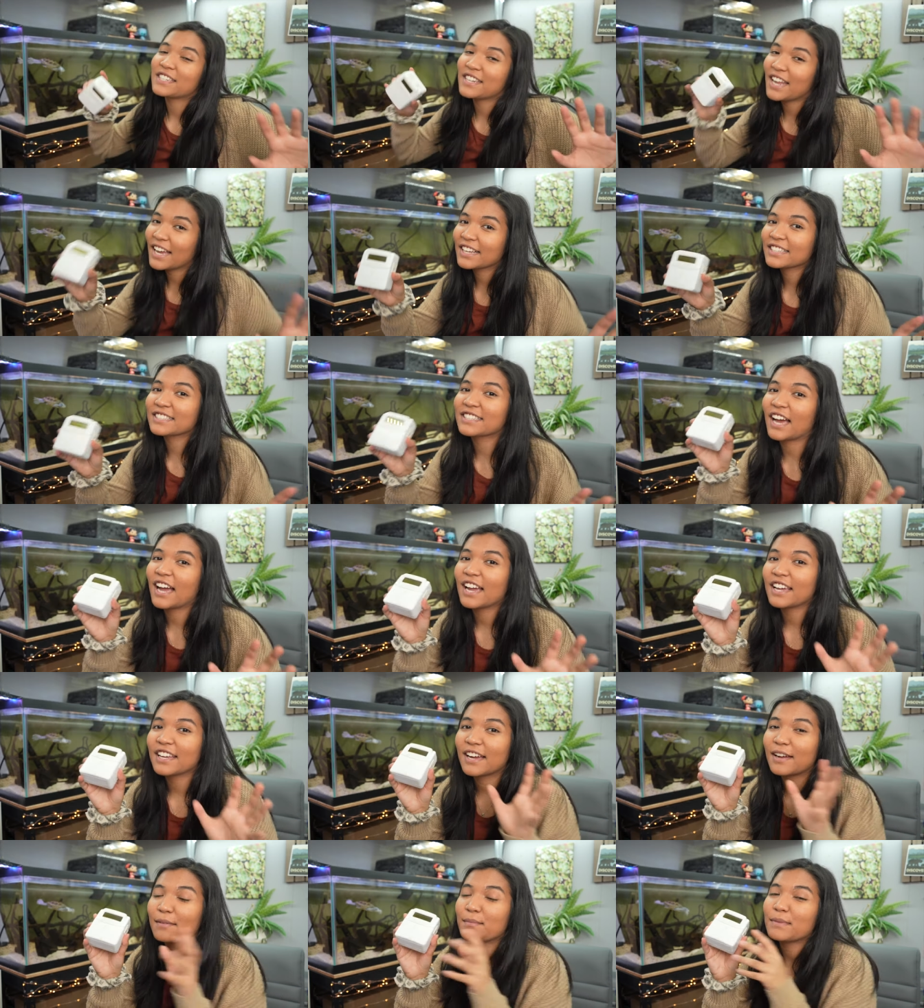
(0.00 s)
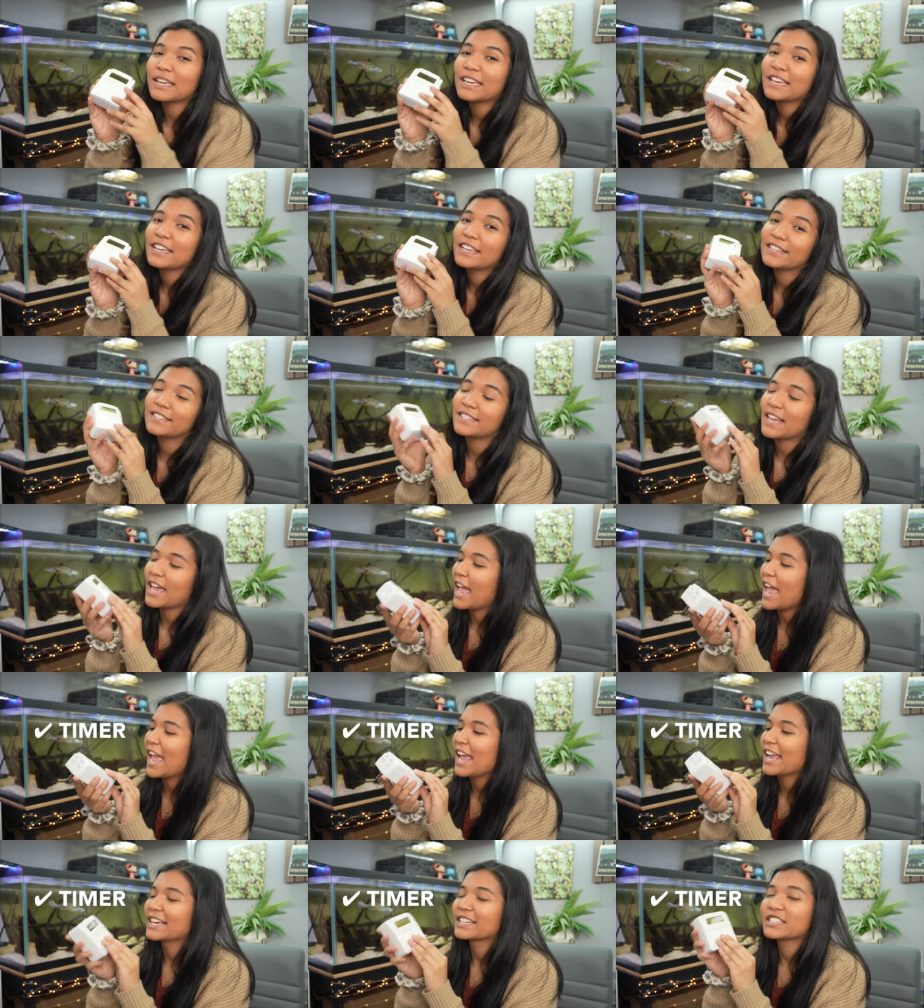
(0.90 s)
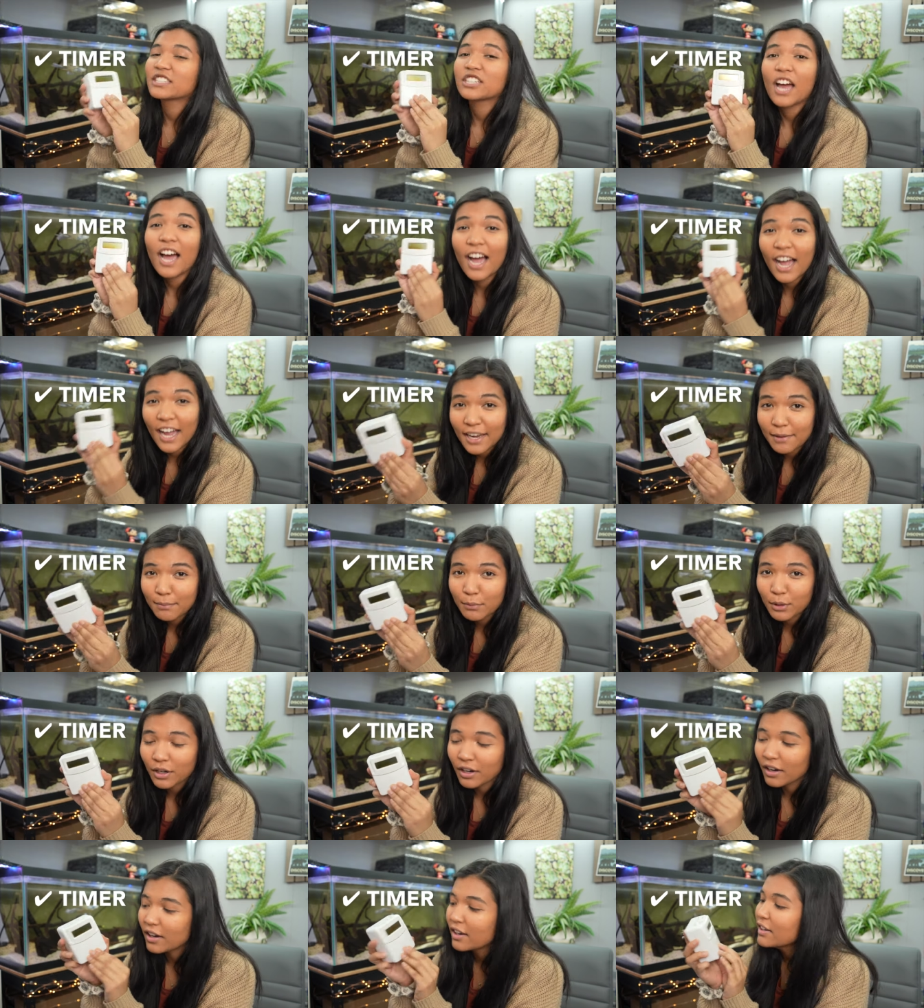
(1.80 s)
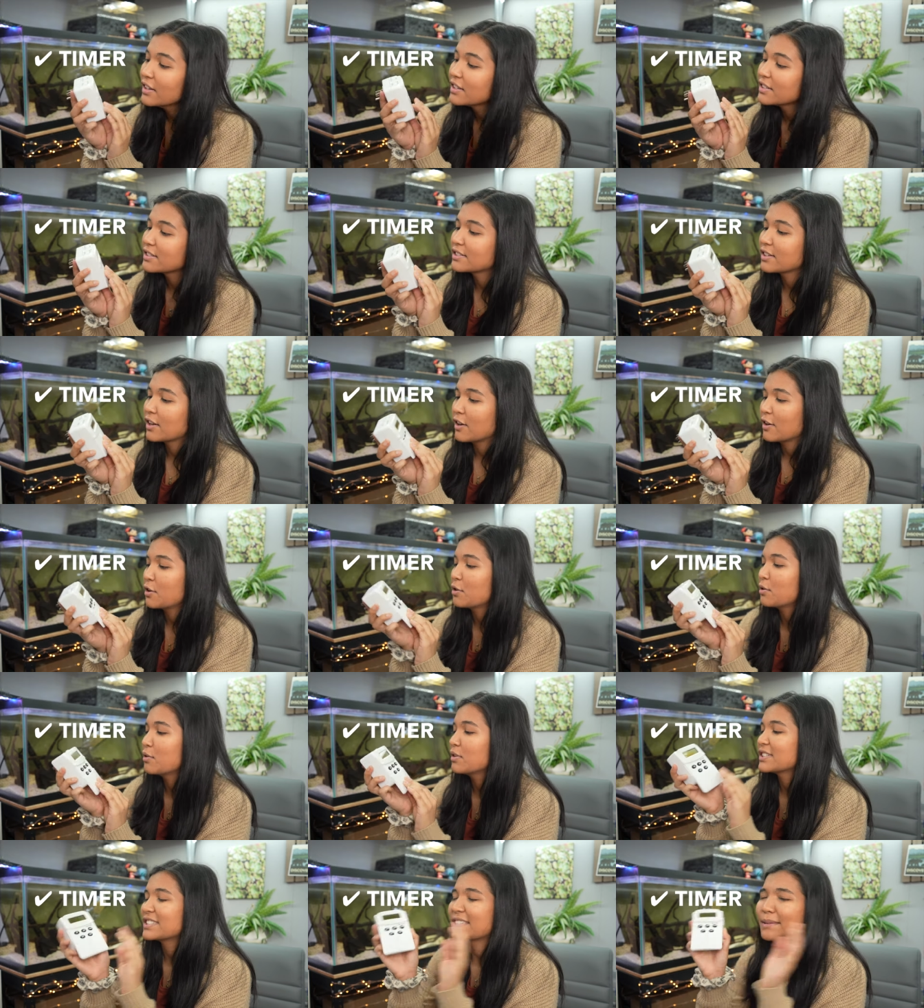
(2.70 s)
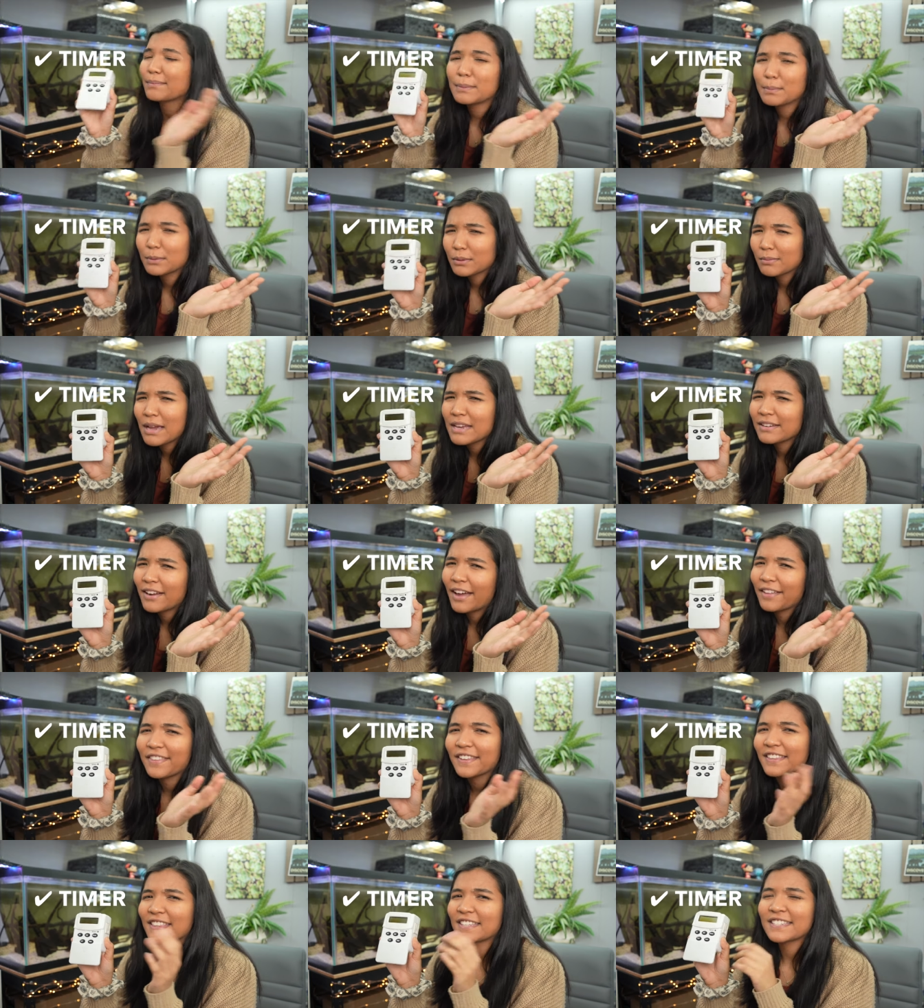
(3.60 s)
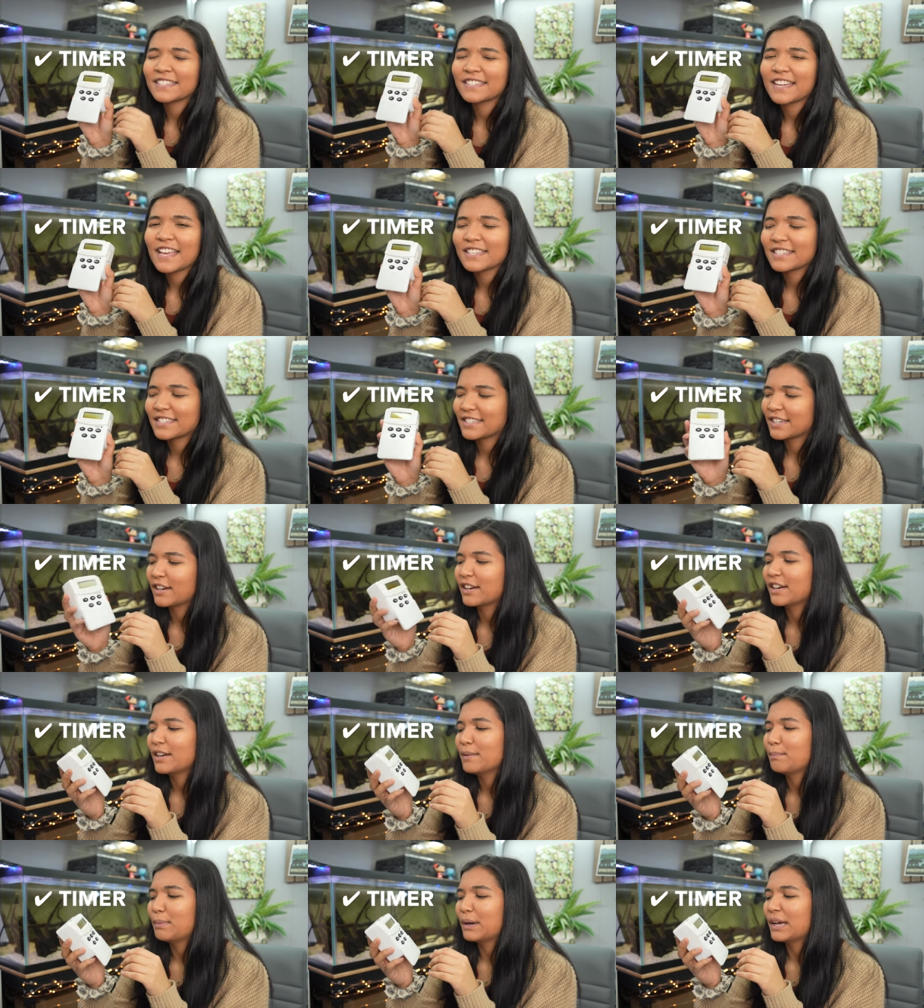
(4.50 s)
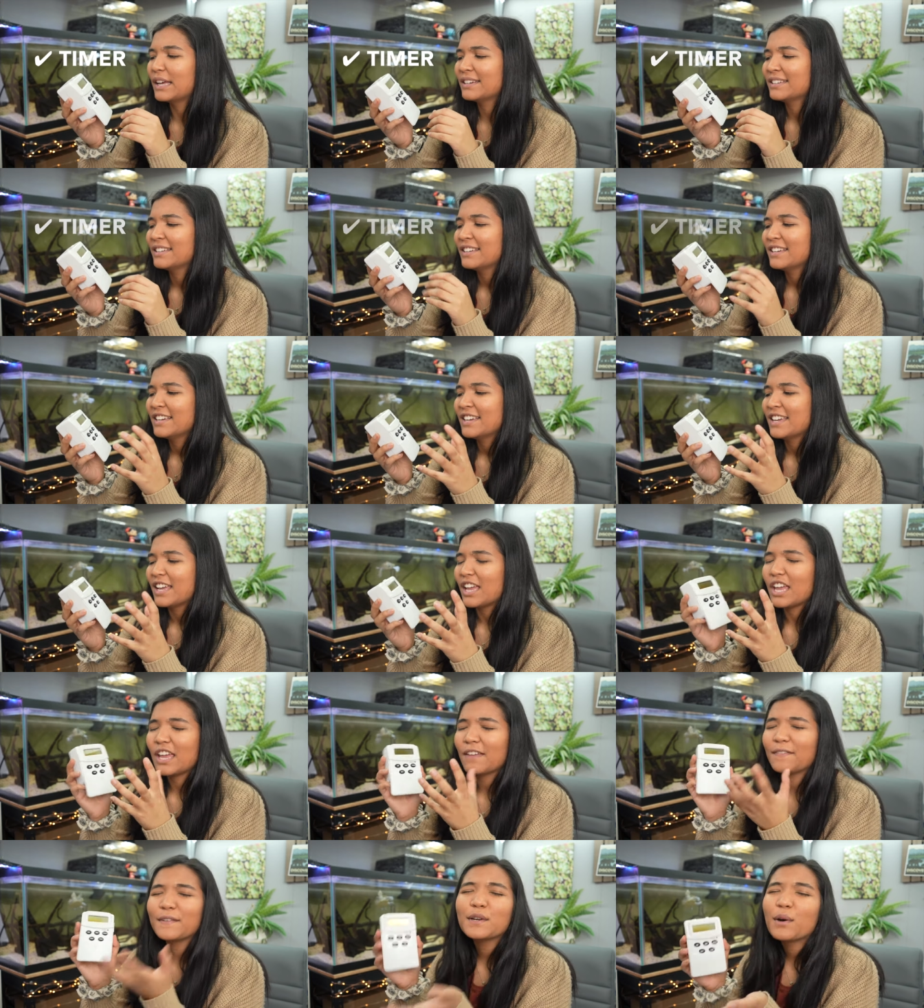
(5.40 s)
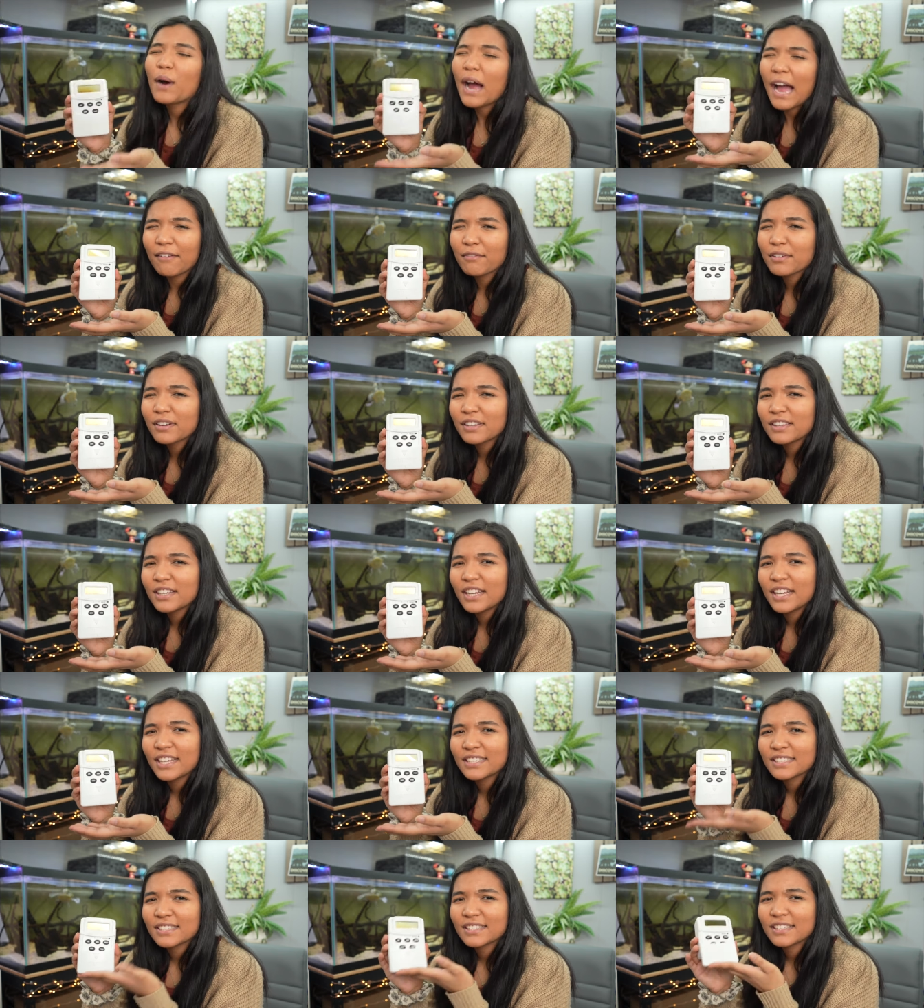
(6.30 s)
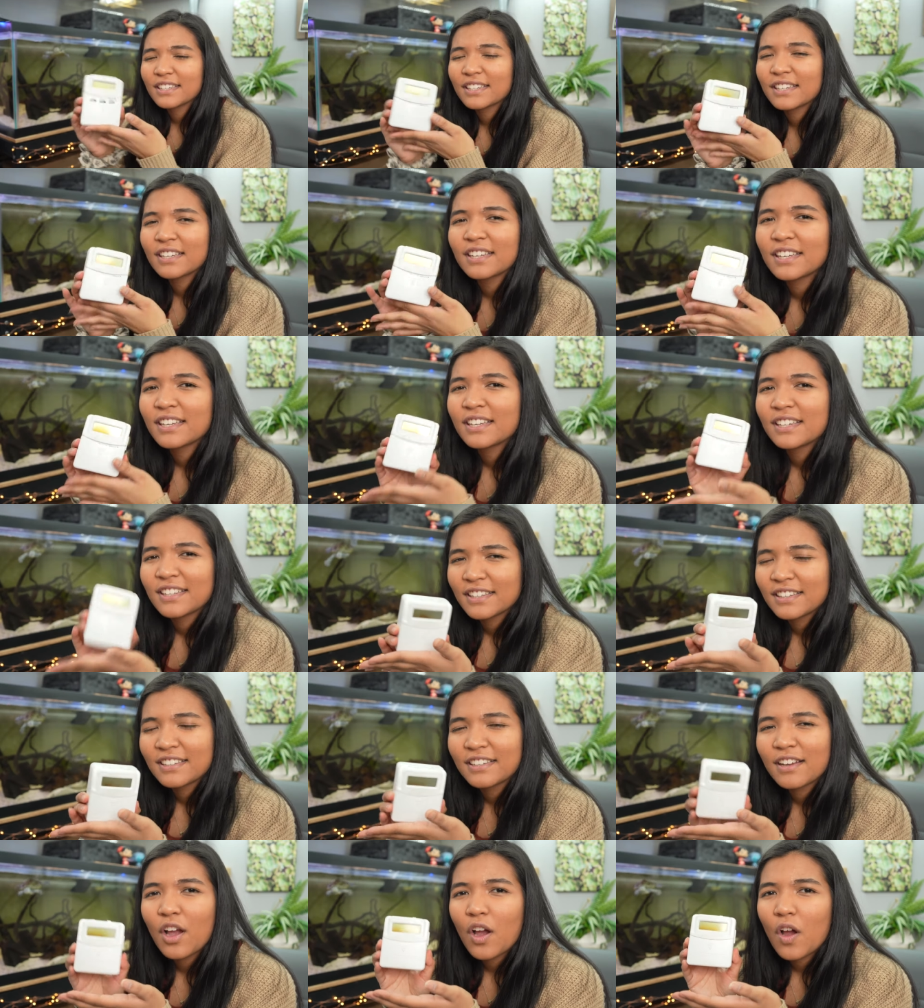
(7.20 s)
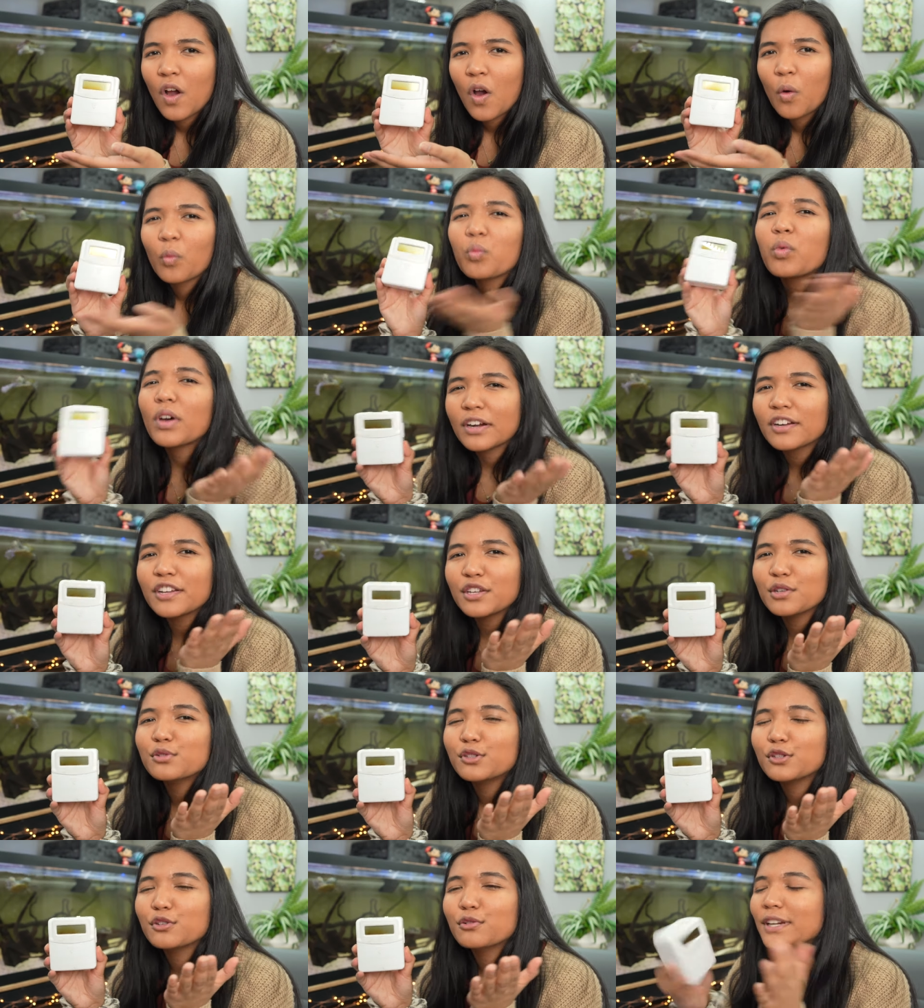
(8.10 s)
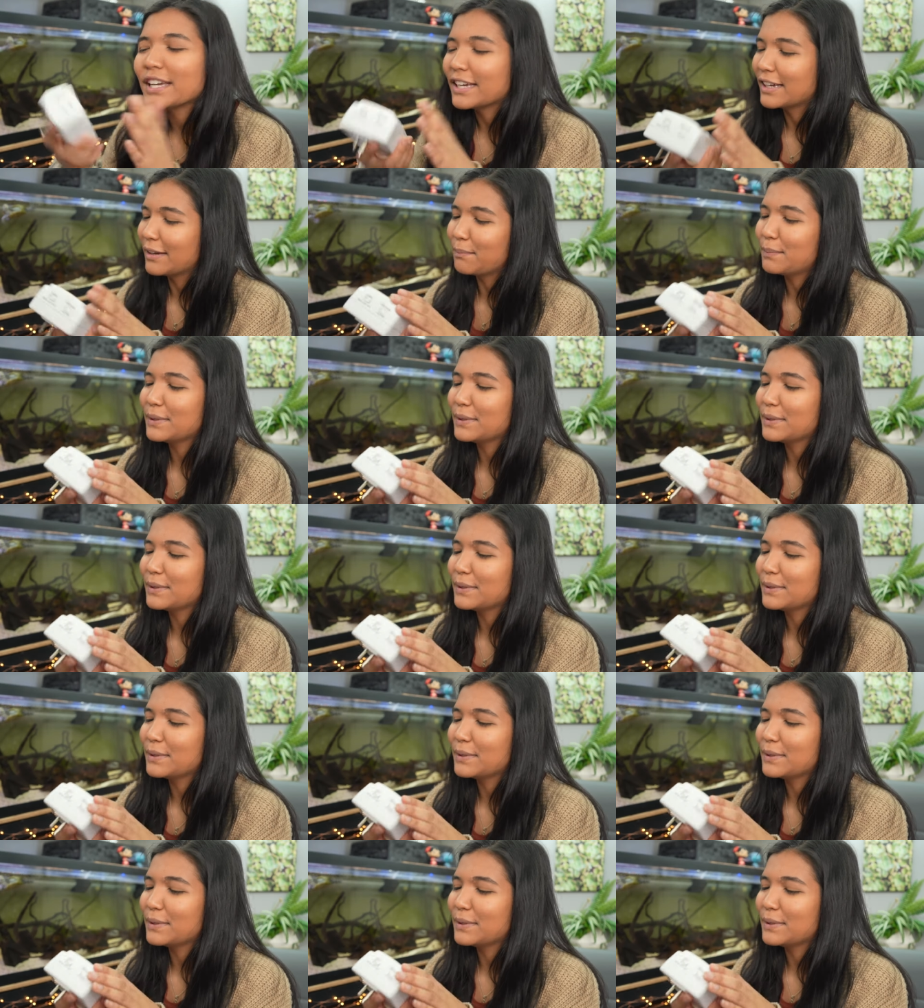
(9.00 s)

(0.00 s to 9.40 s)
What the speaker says: next item is a timer. So some people might not think this is necessary, but if you don't have one of these, what are you doing?